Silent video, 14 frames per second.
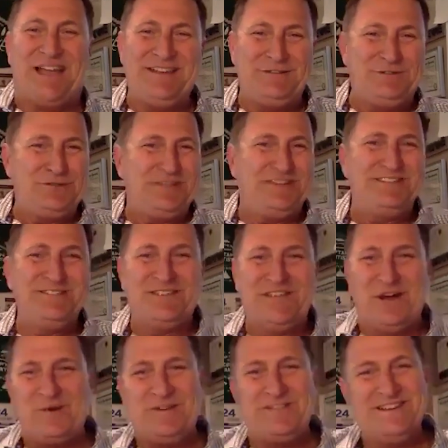I usually just
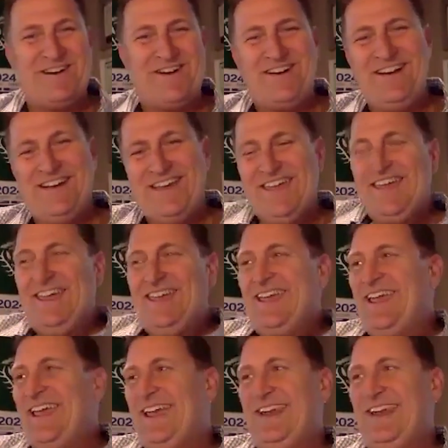go in there
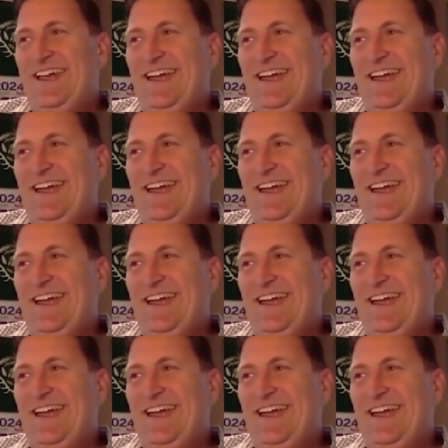and